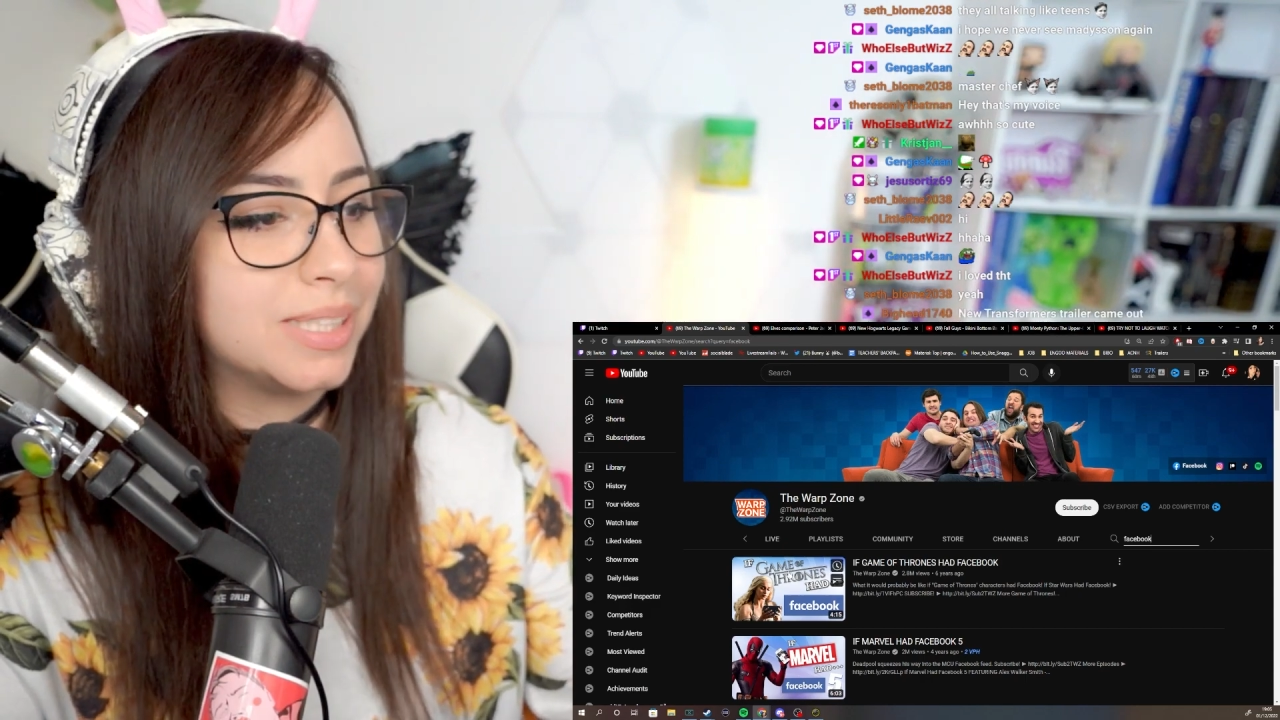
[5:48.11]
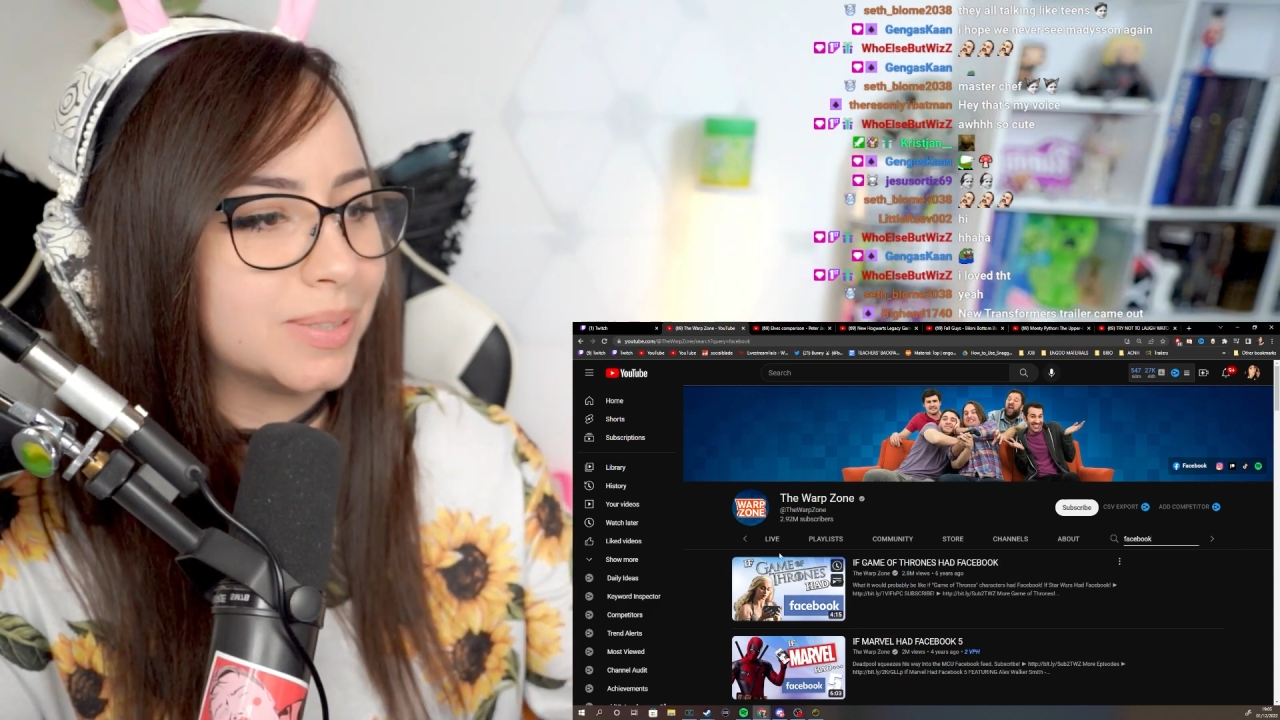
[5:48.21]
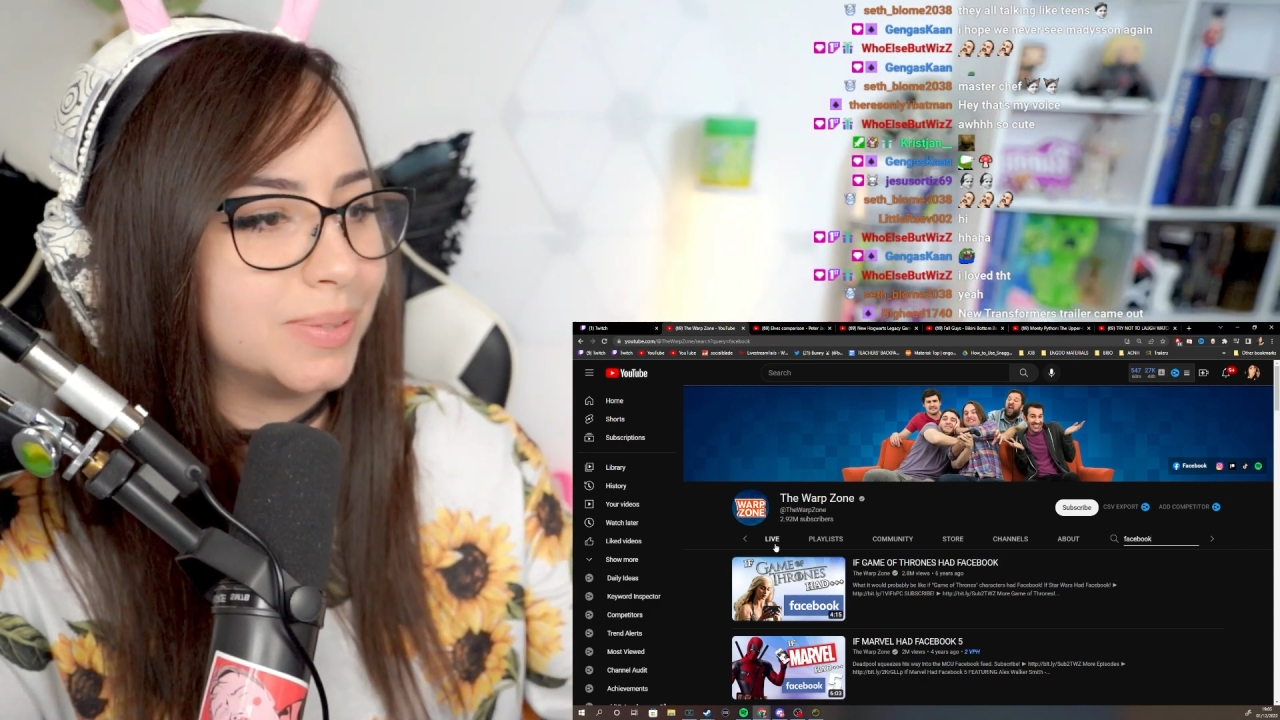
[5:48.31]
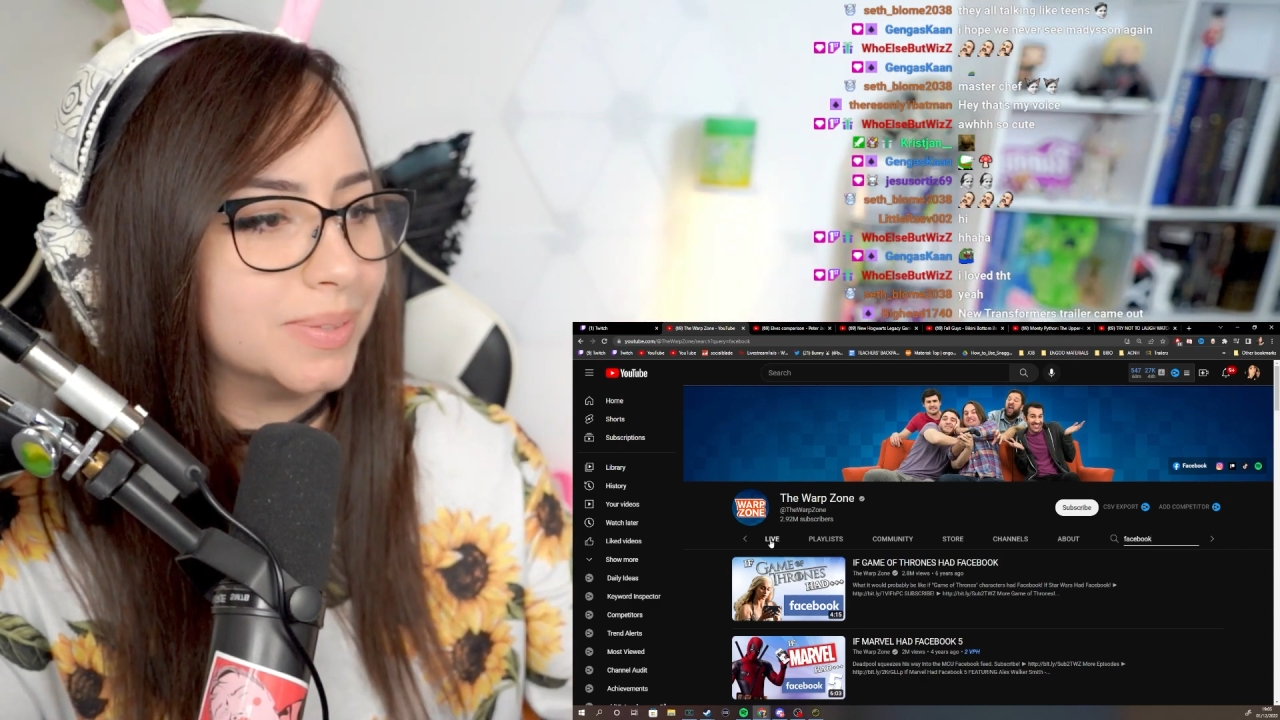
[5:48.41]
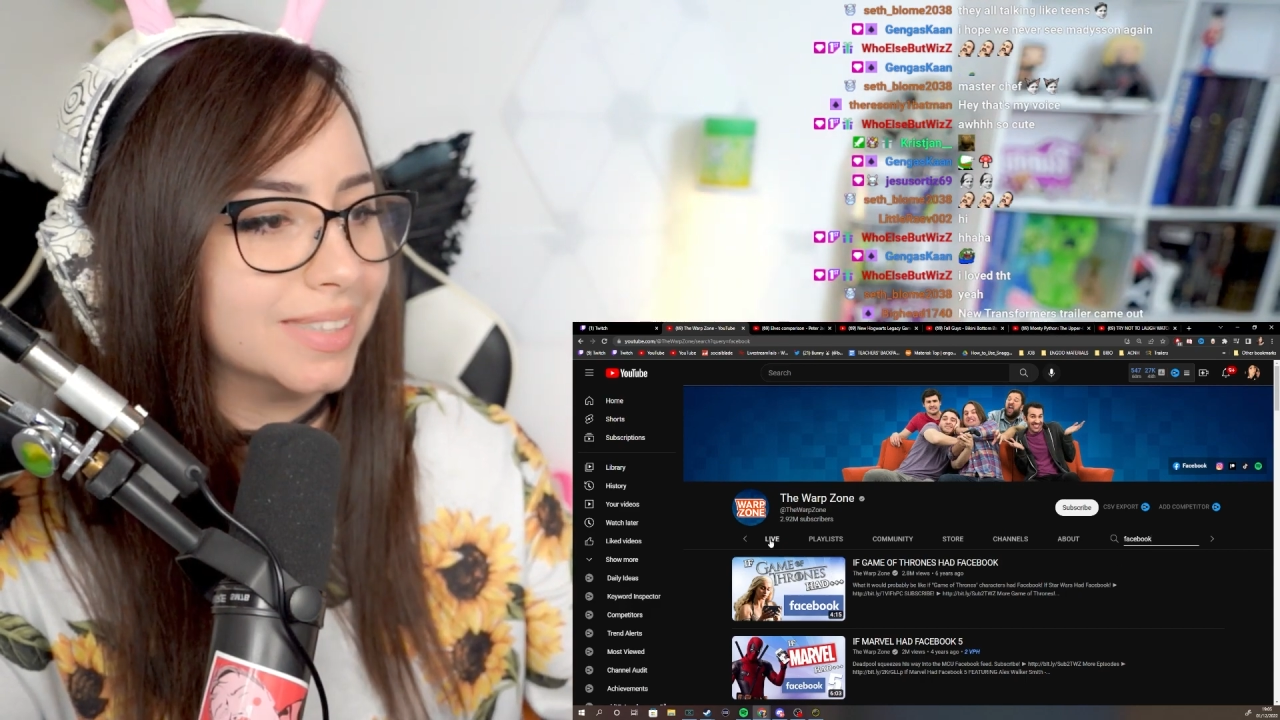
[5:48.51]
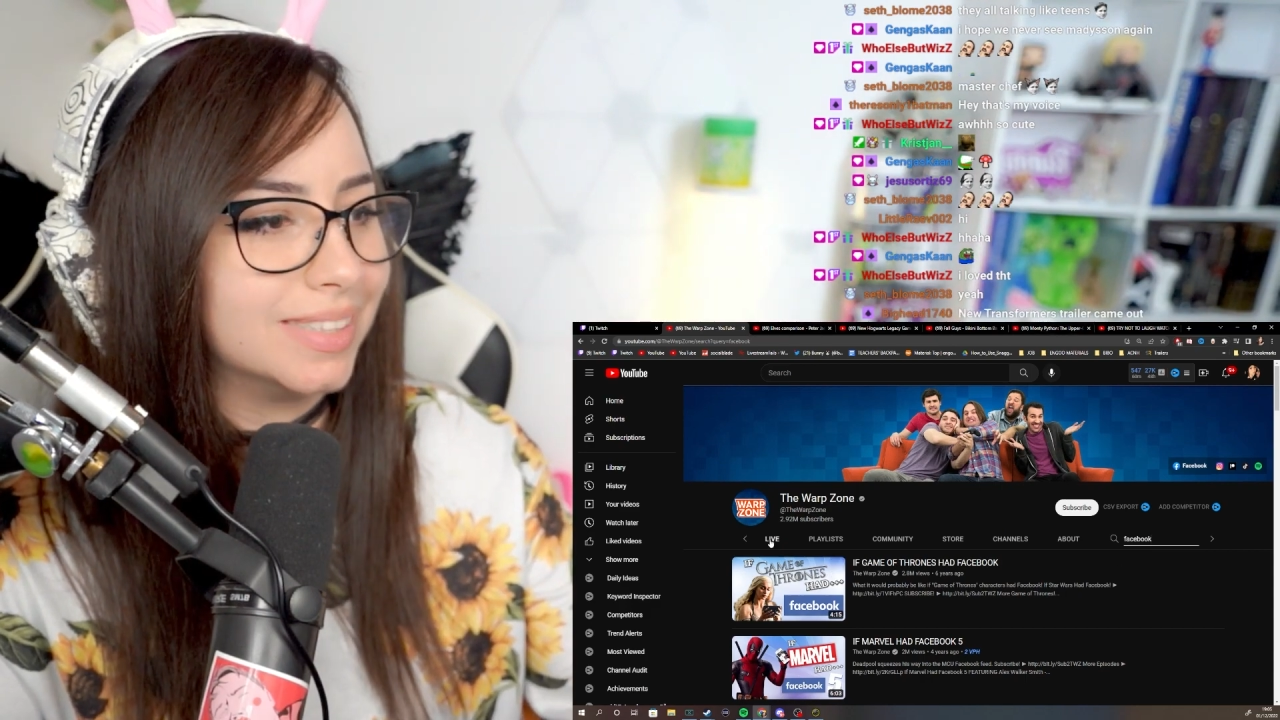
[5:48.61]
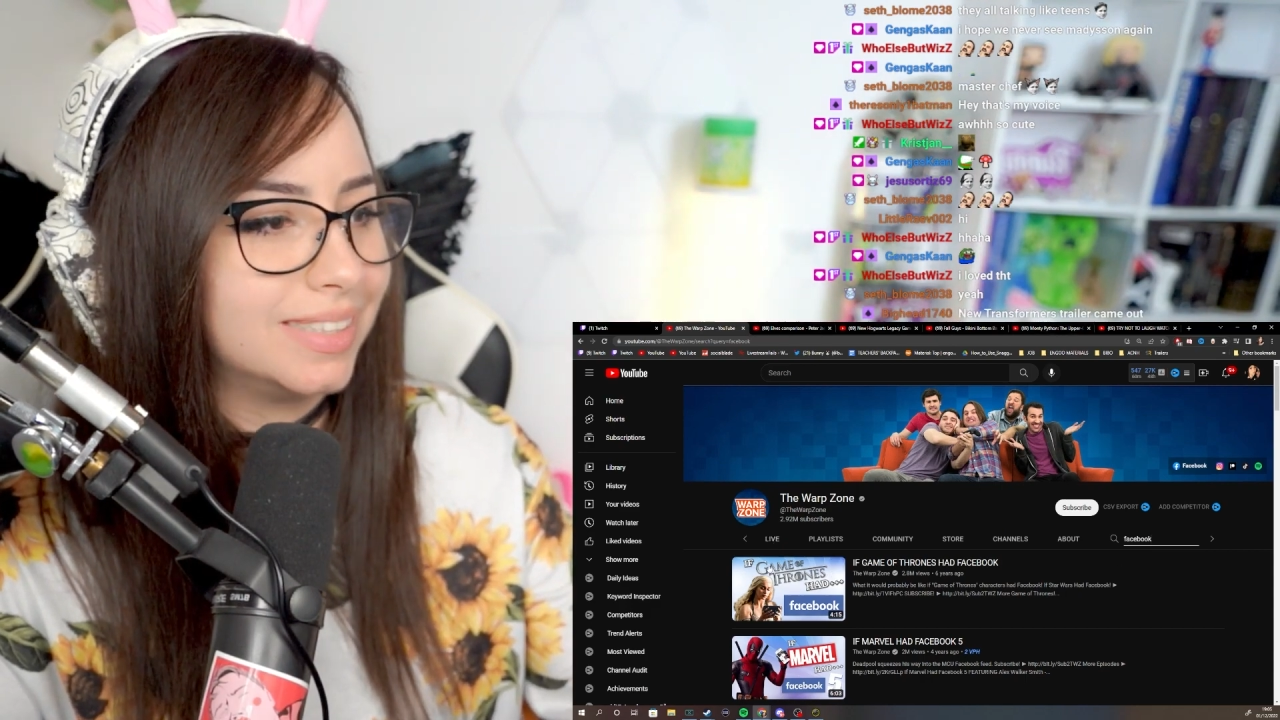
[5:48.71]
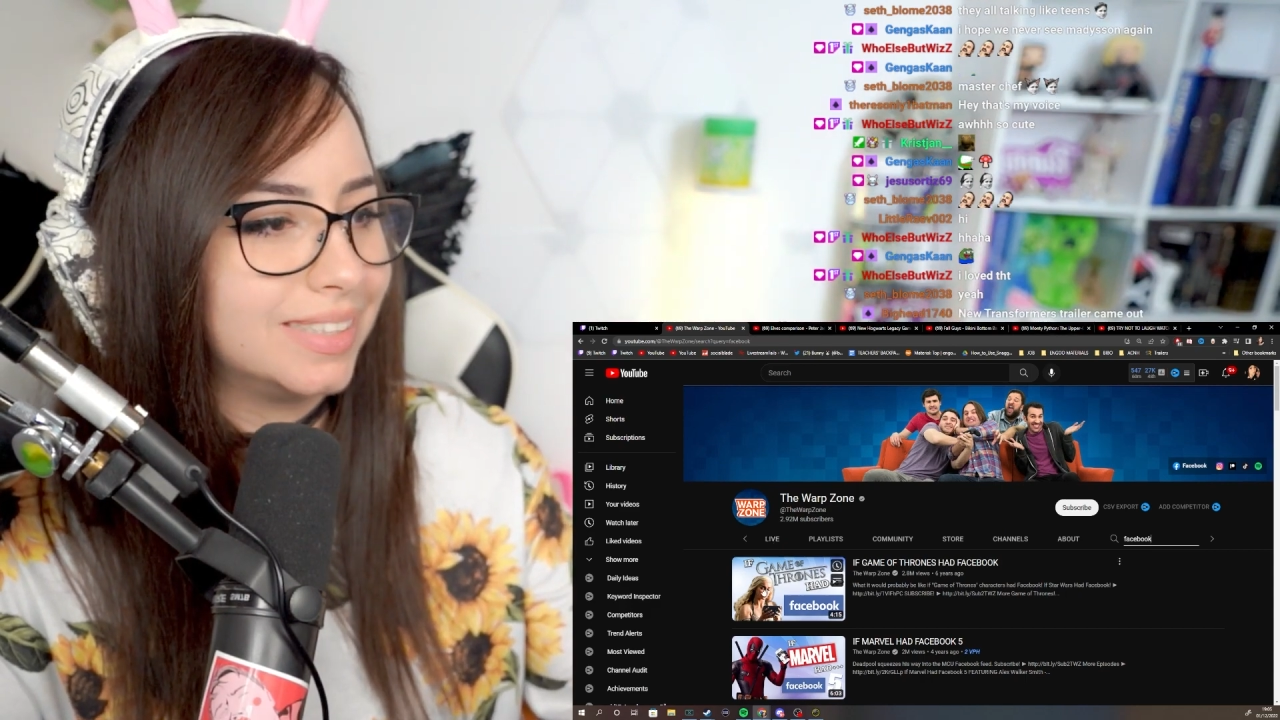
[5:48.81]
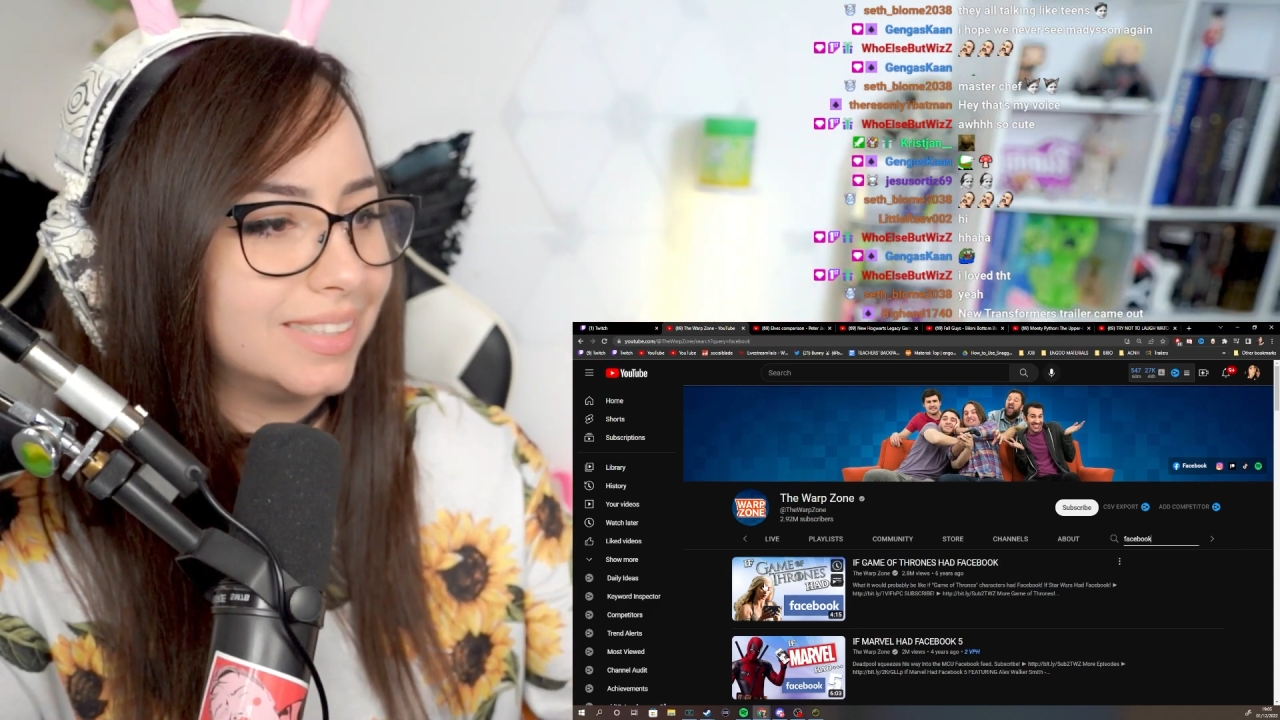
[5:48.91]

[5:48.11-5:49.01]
was cool.